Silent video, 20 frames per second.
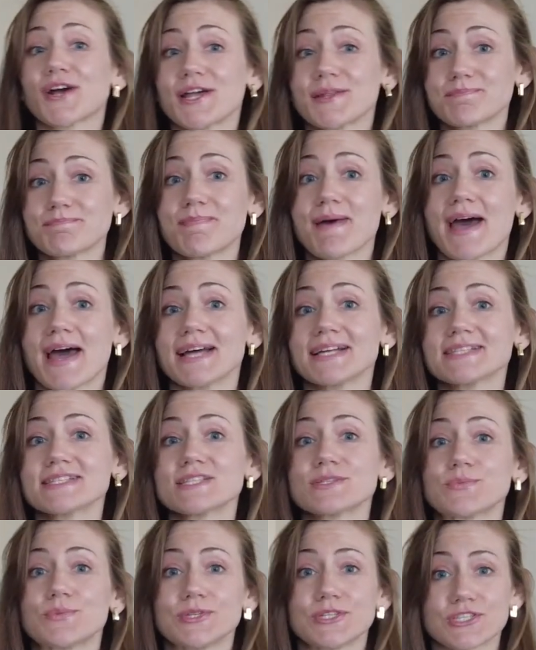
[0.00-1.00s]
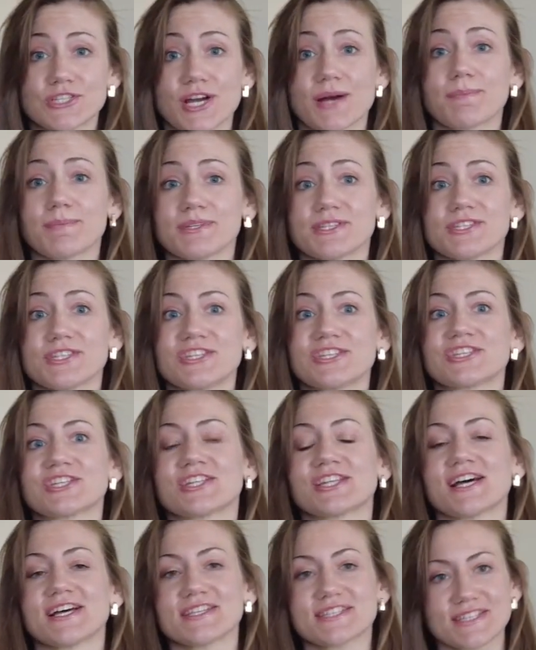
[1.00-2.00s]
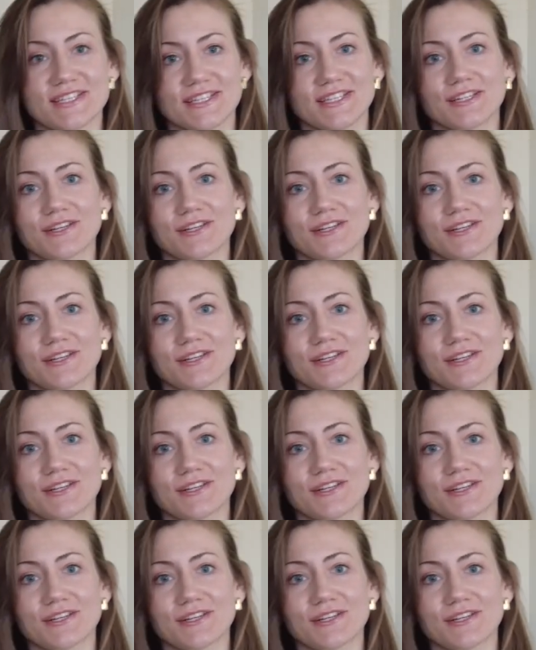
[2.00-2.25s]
frying pans, which are positioned as